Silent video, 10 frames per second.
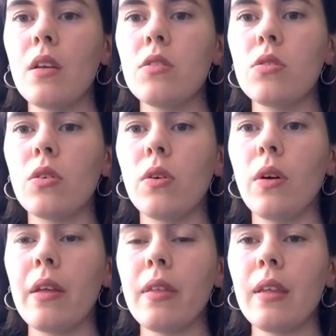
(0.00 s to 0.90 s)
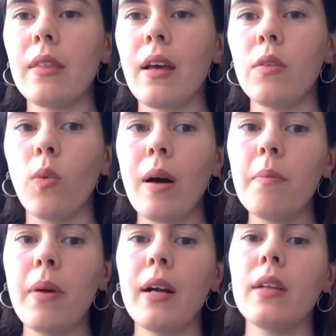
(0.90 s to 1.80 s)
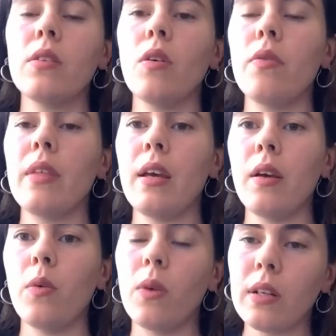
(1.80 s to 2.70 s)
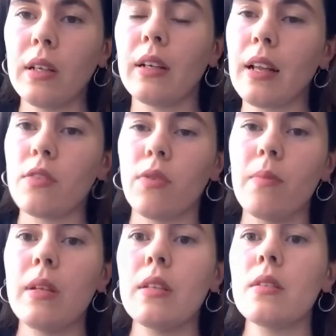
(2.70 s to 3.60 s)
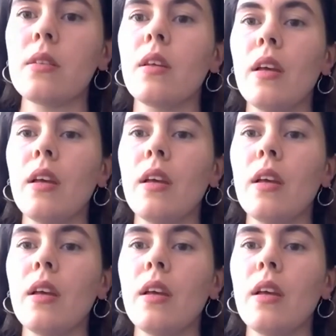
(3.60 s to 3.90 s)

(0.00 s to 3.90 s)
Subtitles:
So I think that one part of the working class feminists